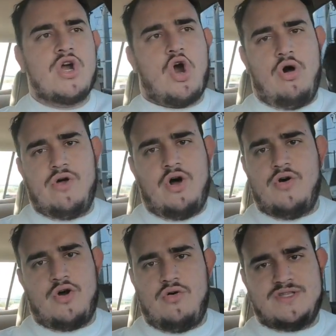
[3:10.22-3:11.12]
to call it
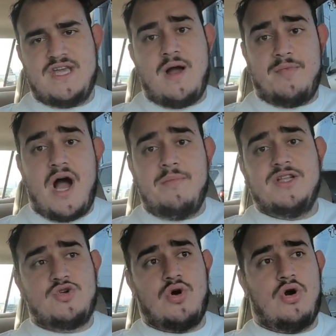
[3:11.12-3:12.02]
all in all, let's say I'm
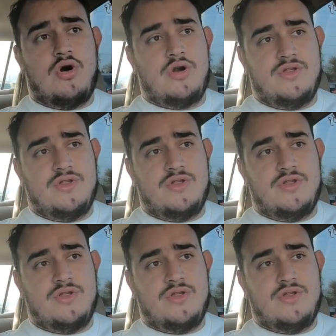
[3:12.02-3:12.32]
into the car